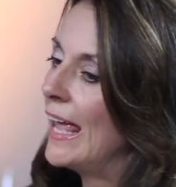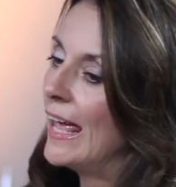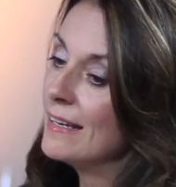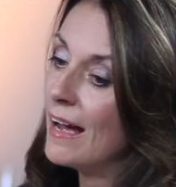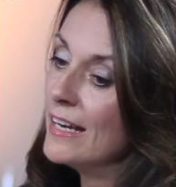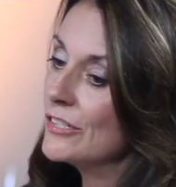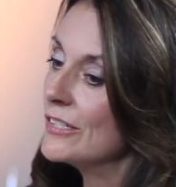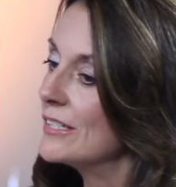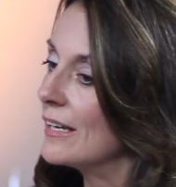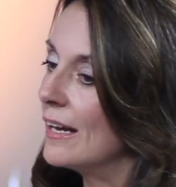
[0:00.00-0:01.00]
And I
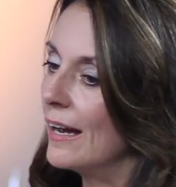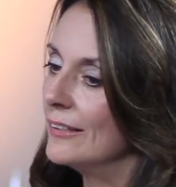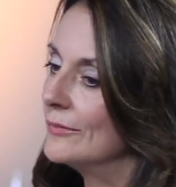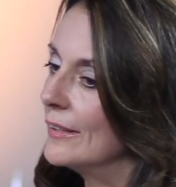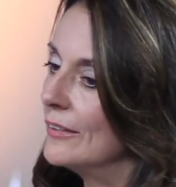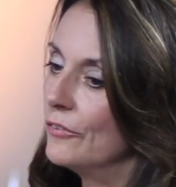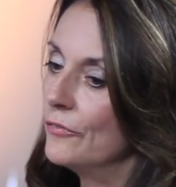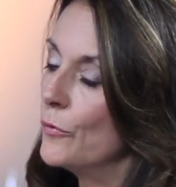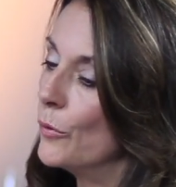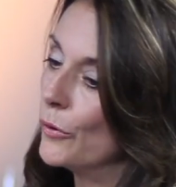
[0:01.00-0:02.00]
just,
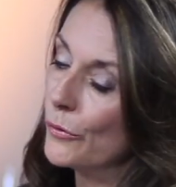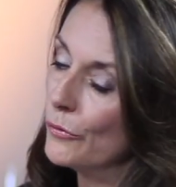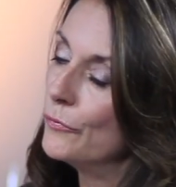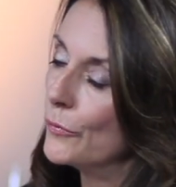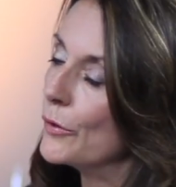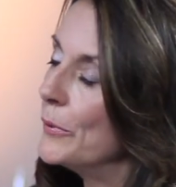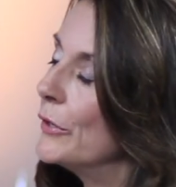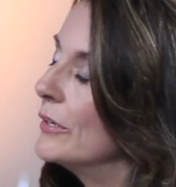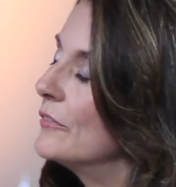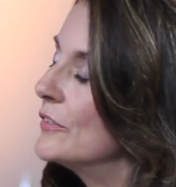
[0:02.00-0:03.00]
for a
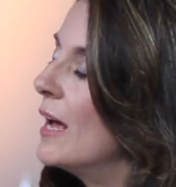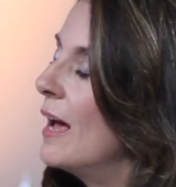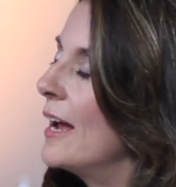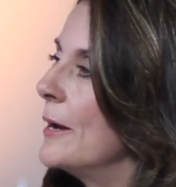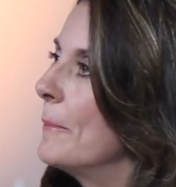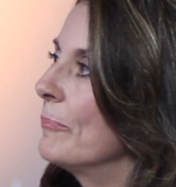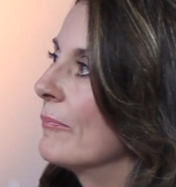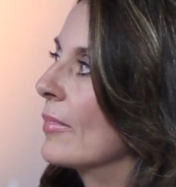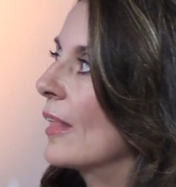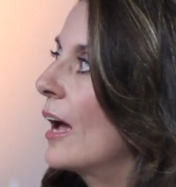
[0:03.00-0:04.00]
period of time,
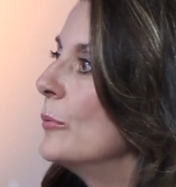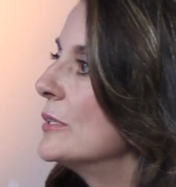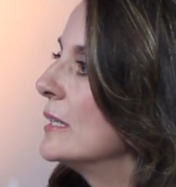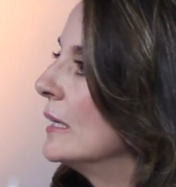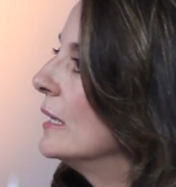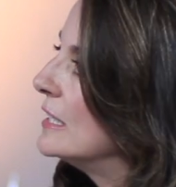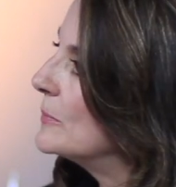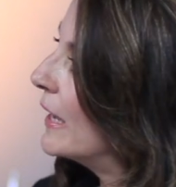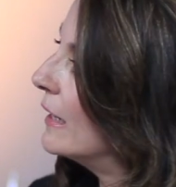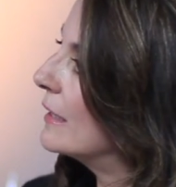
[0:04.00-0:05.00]
I was getting these
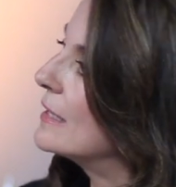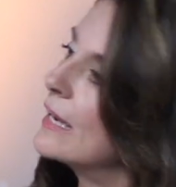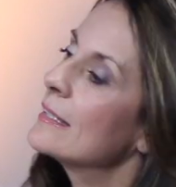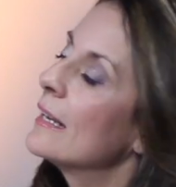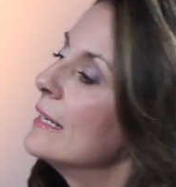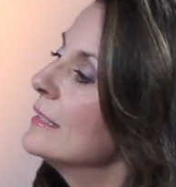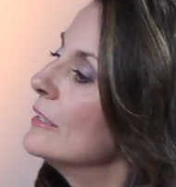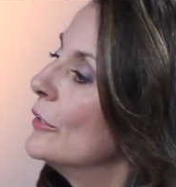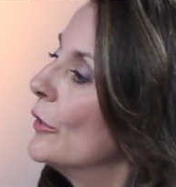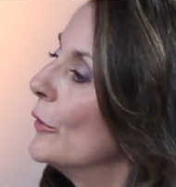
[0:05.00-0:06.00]
panic attacks, and I
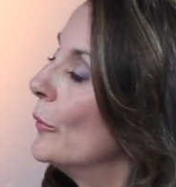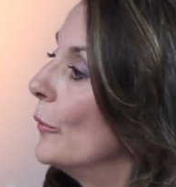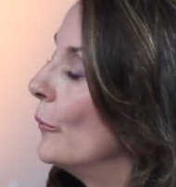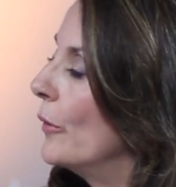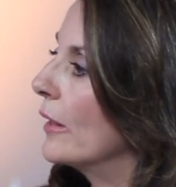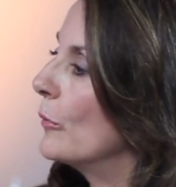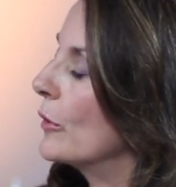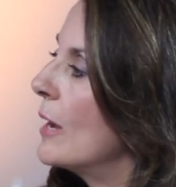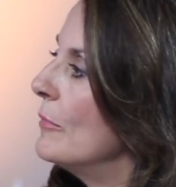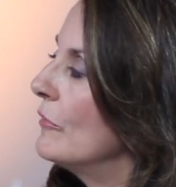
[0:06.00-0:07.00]
didn't know where they were
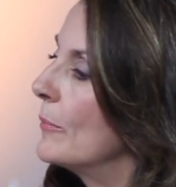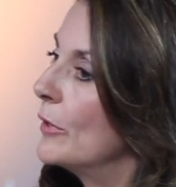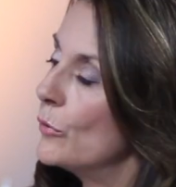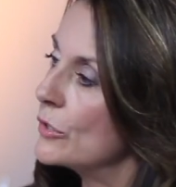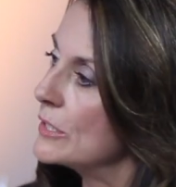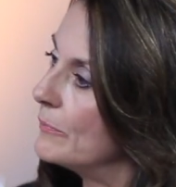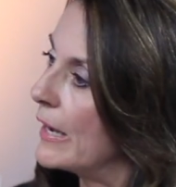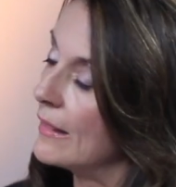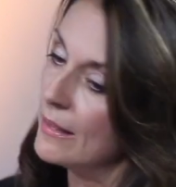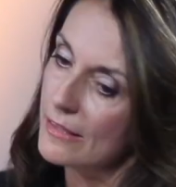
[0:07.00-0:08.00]
coming from. And of course,
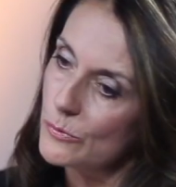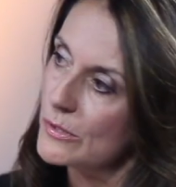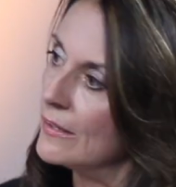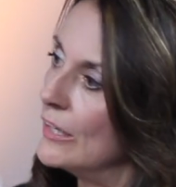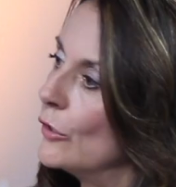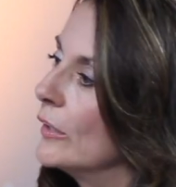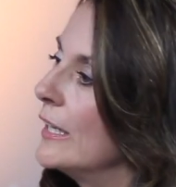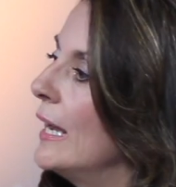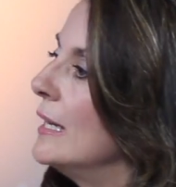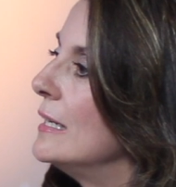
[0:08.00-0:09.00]
back then, this was in the early
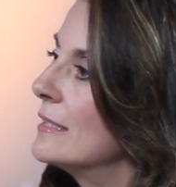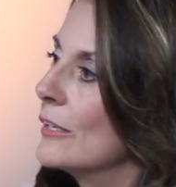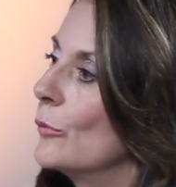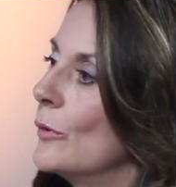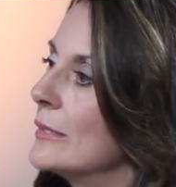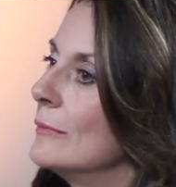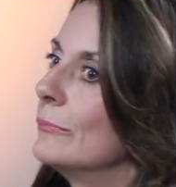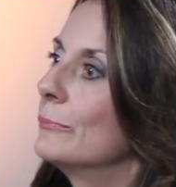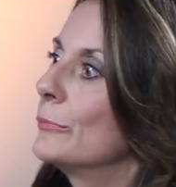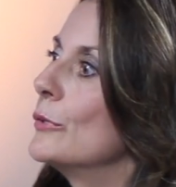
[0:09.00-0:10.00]
80s. There wasn't
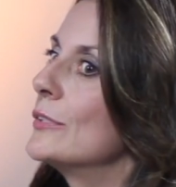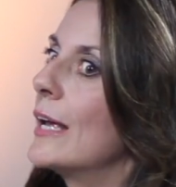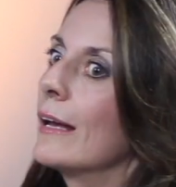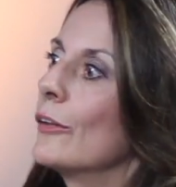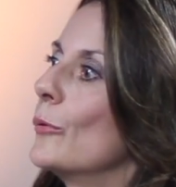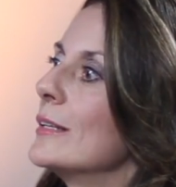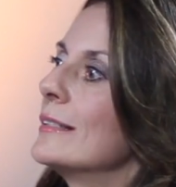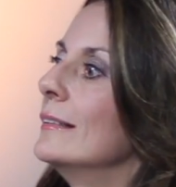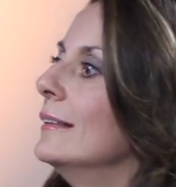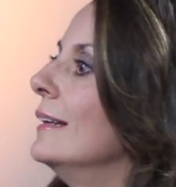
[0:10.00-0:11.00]
Prozac. There
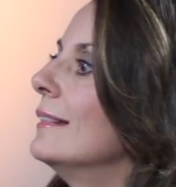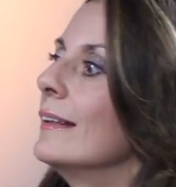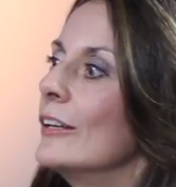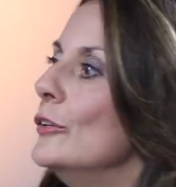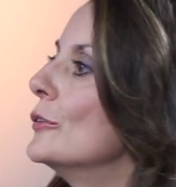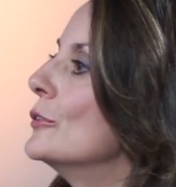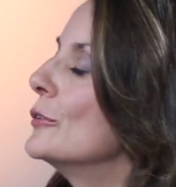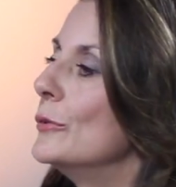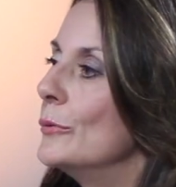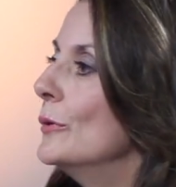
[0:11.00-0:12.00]
wasn't anything that you could
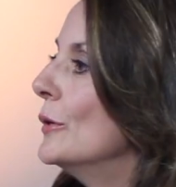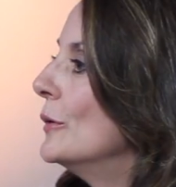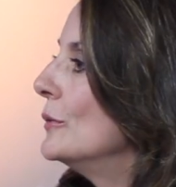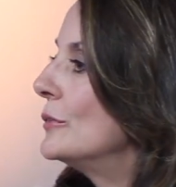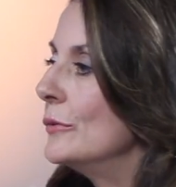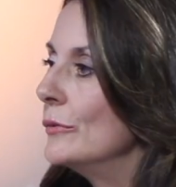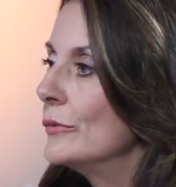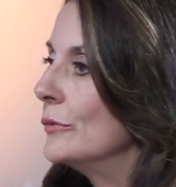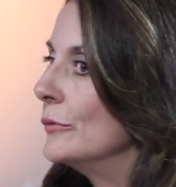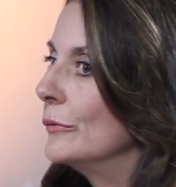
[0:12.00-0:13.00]
do
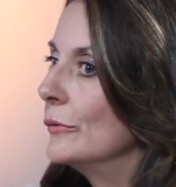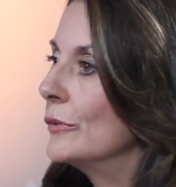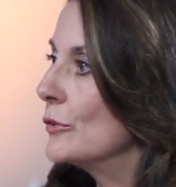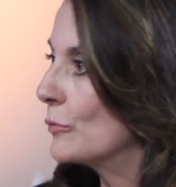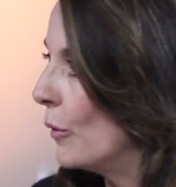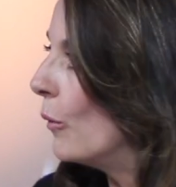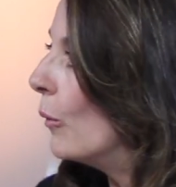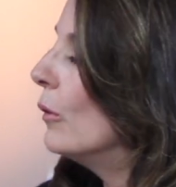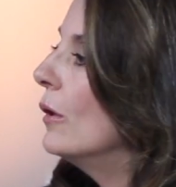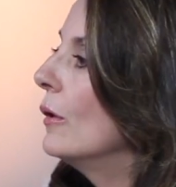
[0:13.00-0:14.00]
to
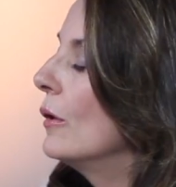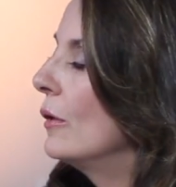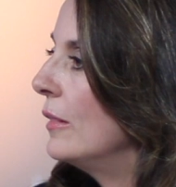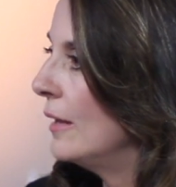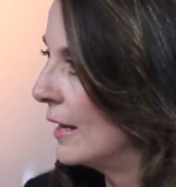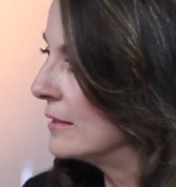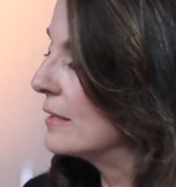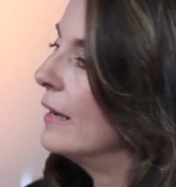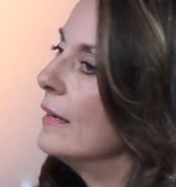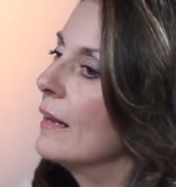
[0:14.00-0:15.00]
control the
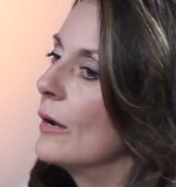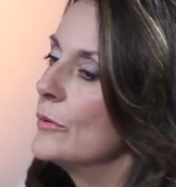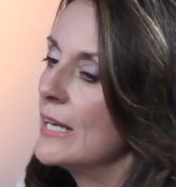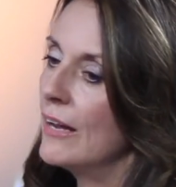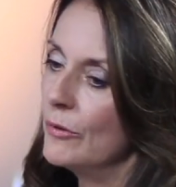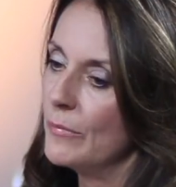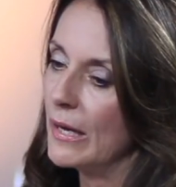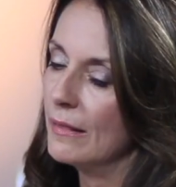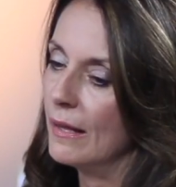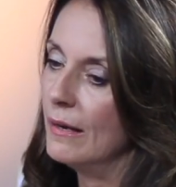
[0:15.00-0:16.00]
anxiety that I was having
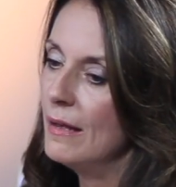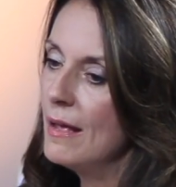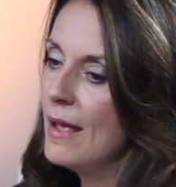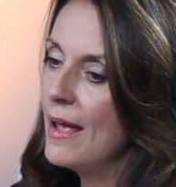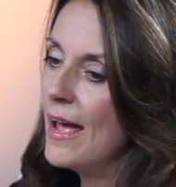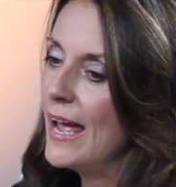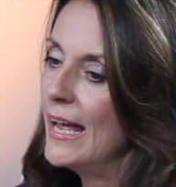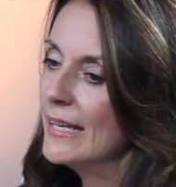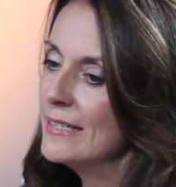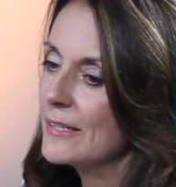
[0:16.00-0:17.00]
back then.
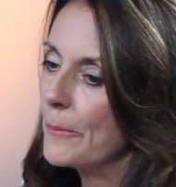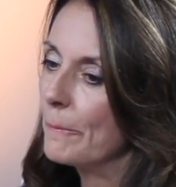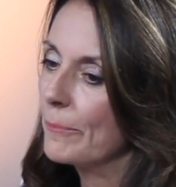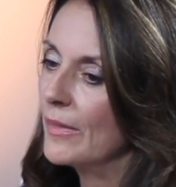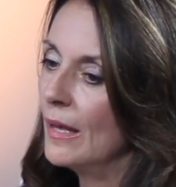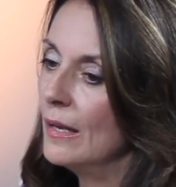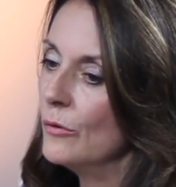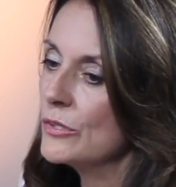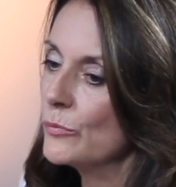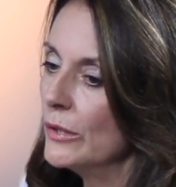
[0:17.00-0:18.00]
And it
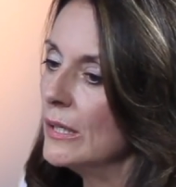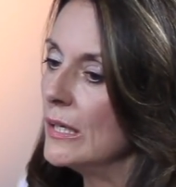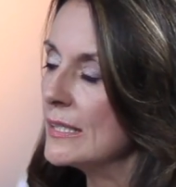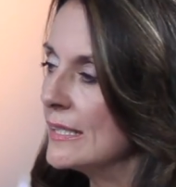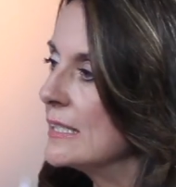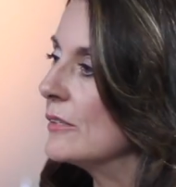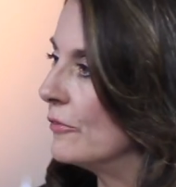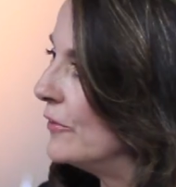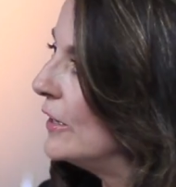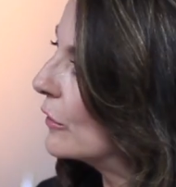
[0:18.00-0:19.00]
was really a sense of
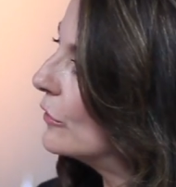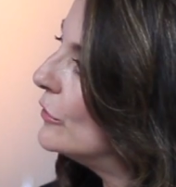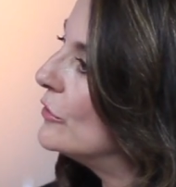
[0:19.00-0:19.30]
fear. You